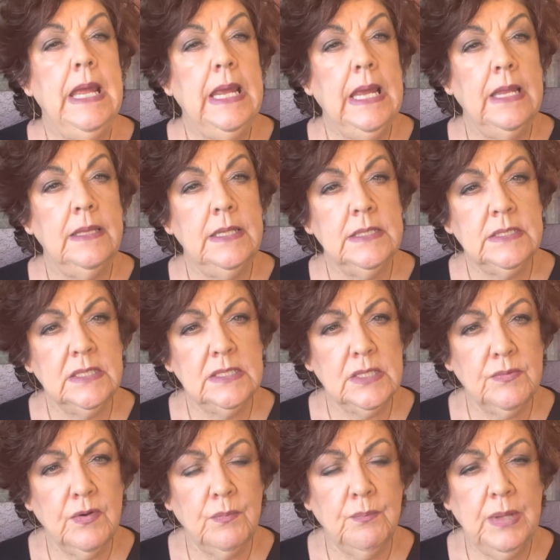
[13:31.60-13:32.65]
and this is
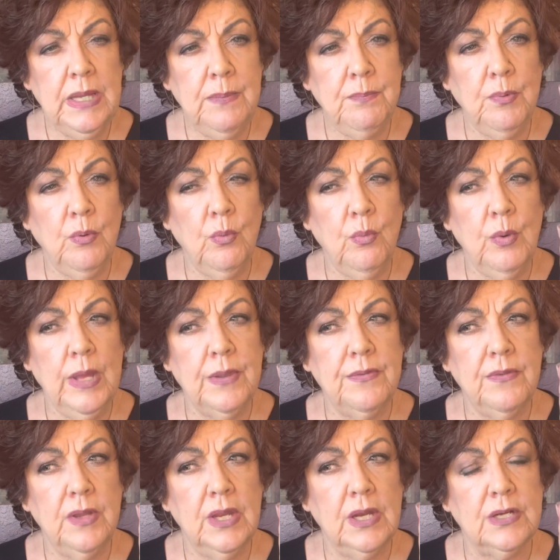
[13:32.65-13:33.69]
for people
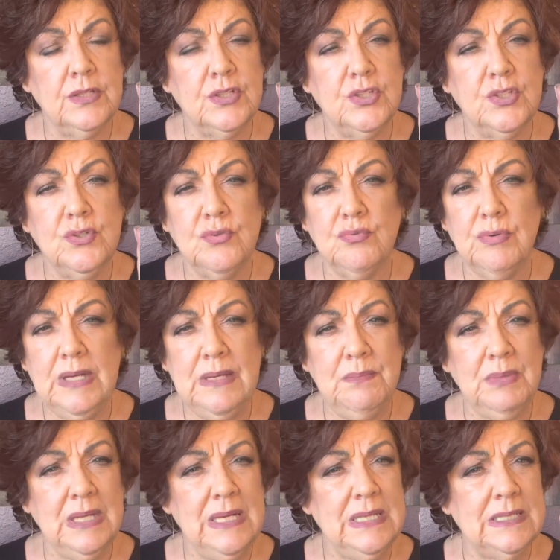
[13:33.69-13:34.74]
with
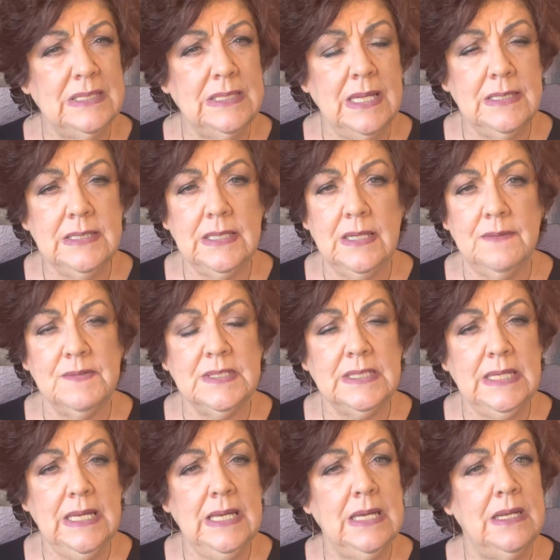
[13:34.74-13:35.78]
extremely sensitive
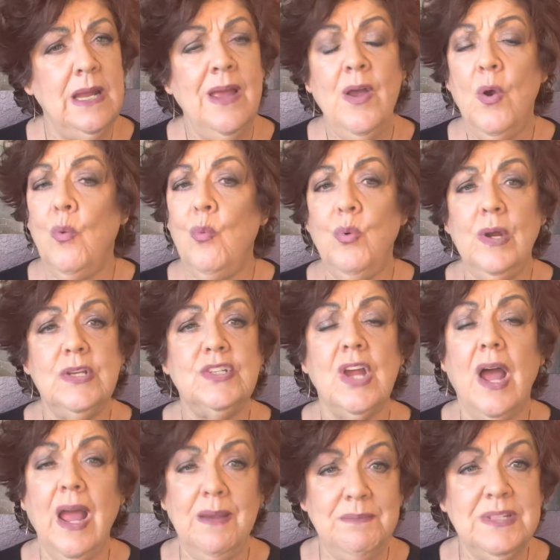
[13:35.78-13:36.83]
skin, which
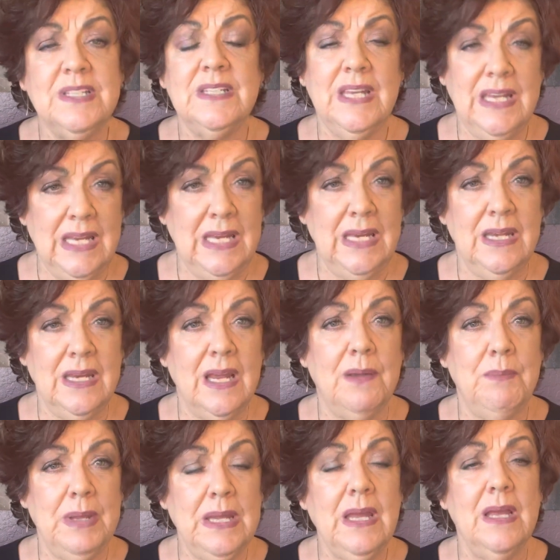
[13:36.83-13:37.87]
I'm seeing
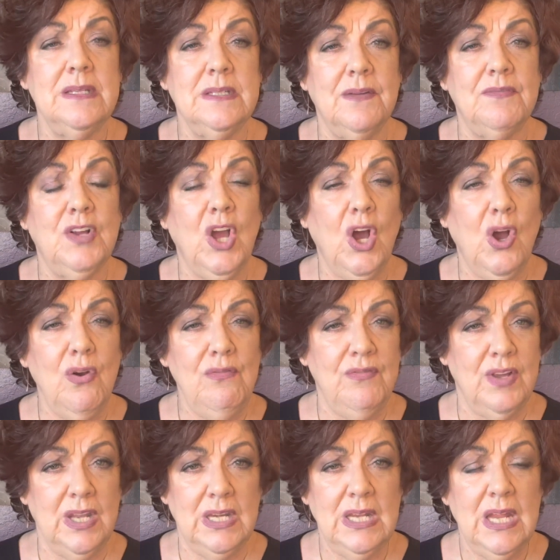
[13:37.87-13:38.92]
because of
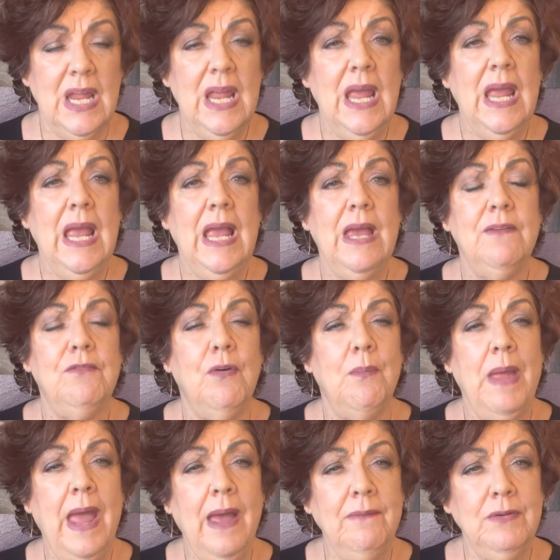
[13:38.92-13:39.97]
COVID and from
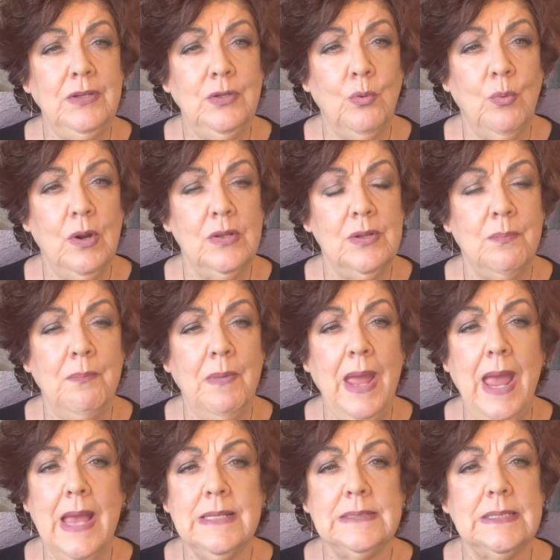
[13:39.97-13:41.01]
having to wear the
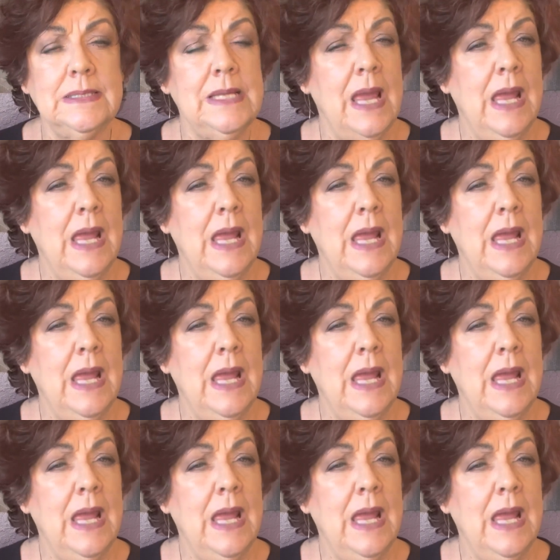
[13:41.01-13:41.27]
masks,